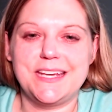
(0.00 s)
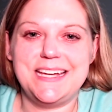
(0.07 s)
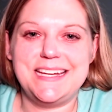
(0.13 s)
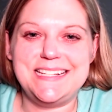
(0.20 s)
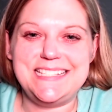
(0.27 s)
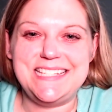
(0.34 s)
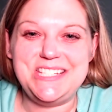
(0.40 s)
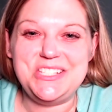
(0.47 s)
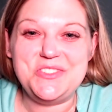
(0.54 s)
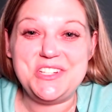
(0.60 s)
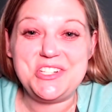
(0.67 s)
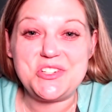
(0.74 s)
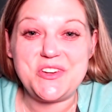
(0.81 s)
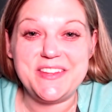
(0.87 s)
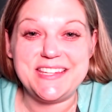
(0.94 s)
Did you
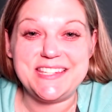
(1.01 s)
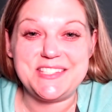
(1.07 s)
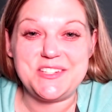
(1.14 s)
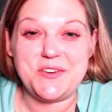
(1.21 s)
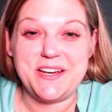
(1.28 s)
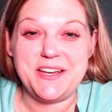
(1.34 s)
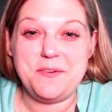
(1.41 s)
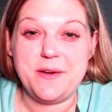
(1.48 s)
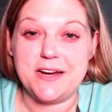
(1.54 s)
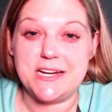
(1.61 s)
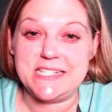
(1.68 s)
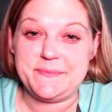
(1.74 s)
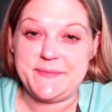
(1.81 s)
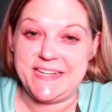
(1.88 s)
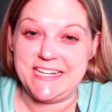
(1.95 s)
enjoy the story, Where is
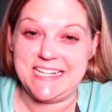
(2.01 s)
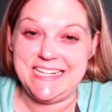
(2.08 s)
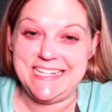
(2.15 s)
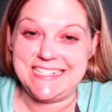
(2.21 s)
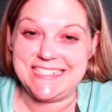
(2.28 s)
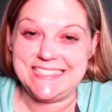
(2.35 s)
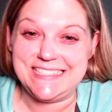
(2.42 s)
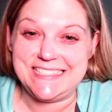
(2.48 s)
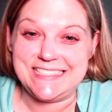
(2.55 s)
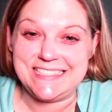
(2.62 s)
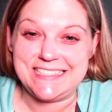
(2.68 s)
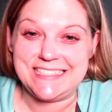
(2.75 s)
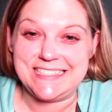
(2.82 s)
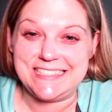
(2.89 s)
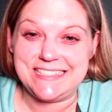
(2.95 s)
Peanut?
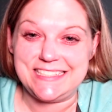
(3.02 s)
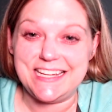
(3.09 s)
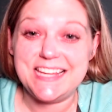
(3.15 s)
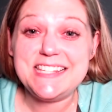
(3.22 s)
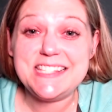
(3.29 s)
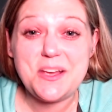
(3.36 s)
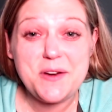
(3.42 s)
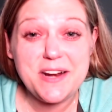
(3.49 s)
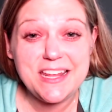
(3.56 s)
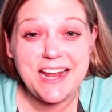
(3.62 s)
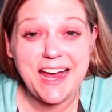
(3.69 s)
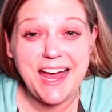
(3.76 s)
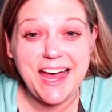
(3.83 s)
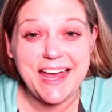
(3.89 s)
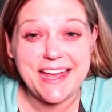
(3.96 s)
So did
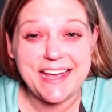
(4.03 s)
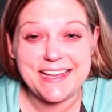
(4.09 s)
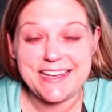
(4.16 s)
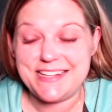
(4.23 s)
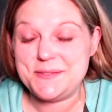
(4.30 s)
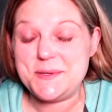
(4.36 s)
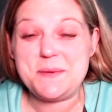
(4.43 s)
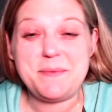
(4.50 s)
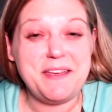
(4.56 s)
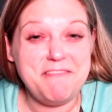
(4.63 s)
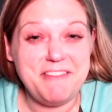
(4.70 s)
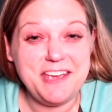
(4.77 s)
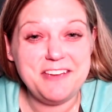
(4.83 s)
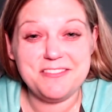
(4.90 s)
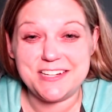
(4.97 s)
I. It's one of my
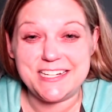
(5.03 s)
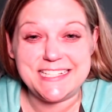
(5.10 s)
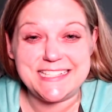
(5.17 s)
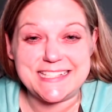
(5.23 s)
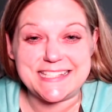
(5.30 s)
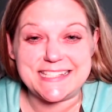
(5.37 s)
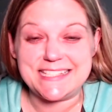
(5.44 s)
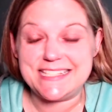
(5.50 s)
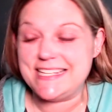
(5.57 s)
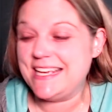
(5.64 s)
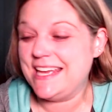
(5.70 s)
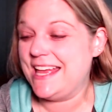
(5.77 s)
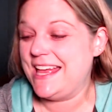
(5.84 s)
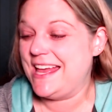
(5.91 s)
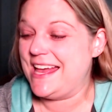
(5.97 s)
favorites.
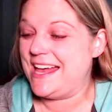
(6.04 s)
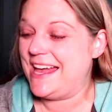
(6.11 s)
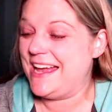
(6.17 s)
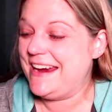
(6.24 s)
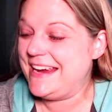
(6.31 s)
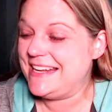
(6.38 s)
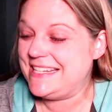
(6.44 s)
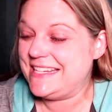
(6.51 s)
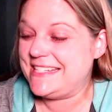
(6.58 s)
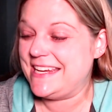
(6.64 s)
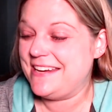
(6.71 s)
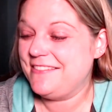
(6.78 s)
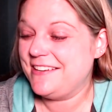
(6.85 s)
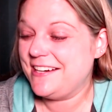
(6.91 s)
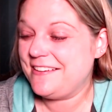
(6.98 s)
All right, today
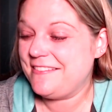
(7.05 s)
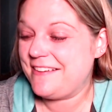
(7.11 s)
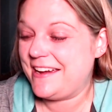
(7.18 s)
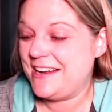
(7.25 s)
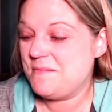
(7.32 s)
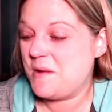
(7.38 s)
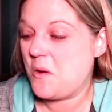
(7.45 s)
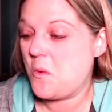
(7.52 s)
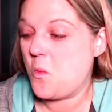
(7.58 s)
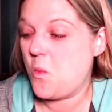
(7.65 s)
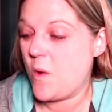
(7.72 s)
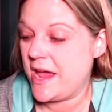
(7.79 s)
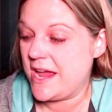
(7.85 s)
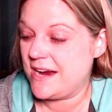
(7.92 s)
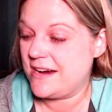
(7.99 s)
we're going to write about
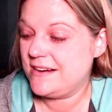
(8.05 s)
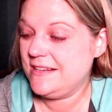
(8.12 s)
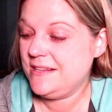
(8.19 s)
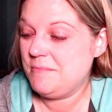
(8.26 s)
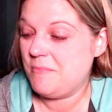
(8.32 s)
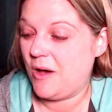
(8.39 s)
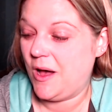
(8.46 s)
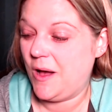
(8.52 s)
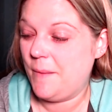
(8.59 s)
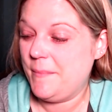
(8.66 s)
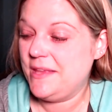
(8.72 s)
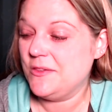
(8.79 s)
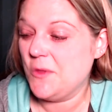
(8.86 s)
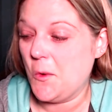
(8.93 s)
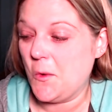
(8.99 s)
where did Mom
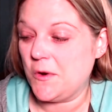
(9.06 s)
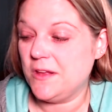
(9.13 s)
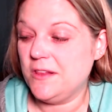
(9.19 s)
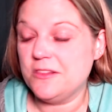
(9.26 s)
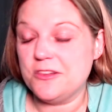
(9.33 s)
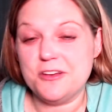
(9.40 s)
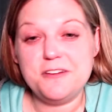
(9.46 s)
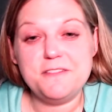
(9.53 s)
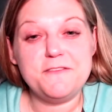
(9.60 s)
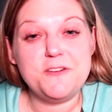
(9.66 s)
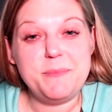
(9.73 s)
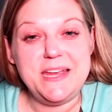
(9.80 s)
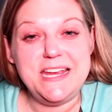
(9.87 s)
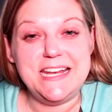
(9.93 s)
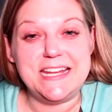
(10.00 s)
and Laura look for
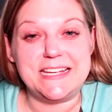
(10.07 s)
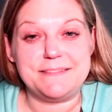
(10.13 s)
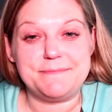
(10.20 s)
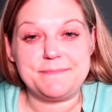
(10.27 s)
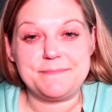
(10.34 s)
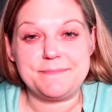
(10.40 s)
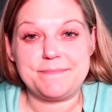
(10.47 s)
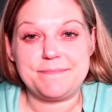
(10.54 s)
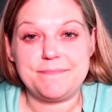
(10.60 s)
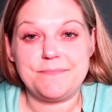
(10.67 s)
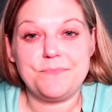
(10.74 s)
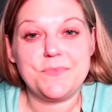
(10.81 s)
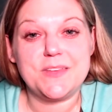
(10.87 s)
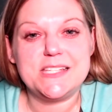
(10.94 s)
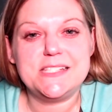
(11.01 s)
Peanut?
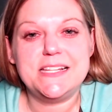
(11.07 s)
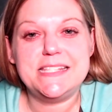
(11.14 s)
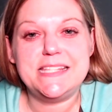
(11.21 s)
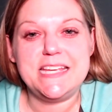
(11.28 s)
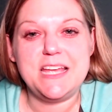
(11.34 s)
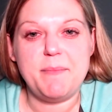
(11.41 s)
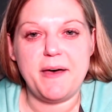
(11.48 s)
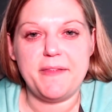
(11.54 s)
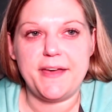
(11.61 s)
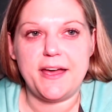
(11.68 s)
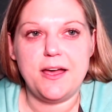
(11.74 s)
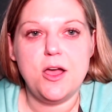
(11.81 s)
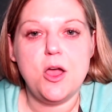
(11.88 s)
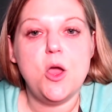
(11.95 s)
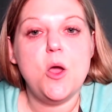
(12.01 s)
So let's think about that.
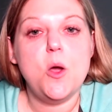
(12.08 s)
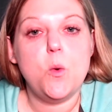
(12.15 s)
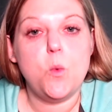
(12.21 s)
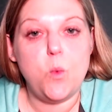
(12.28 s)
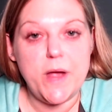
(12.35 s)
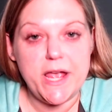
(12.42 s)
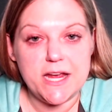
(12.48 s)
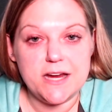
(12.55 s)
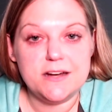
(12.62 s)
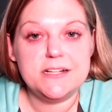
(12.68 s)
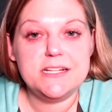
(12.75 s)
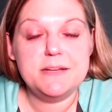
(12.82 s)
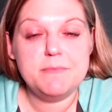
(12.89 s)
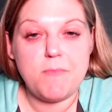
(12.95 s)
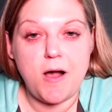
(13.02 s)
Where
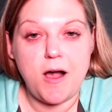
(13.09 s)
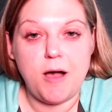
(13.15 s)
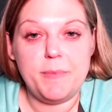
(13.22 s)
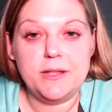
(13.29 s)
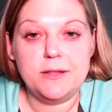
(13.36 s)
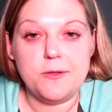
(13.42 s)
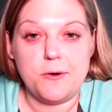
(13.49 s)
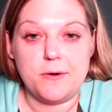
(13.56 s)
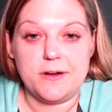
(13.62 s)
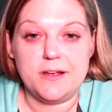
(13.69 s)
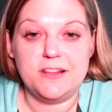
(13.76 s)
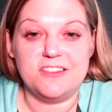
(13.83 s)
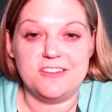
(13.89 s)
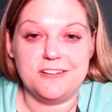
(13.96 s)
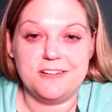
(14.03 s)
did Mom and Laura
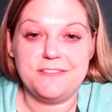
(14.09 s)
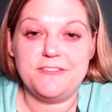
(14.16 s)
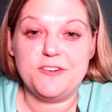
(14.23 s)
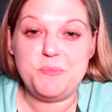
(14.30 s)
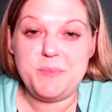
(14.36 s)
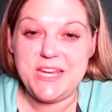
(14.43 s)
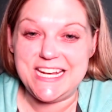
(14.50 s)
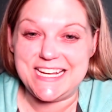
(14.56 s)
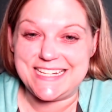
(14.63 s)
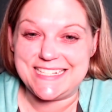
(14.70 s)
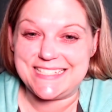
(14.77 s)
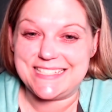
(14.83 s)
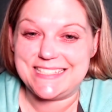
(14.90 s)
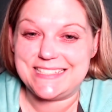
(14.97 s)
look for Peanut?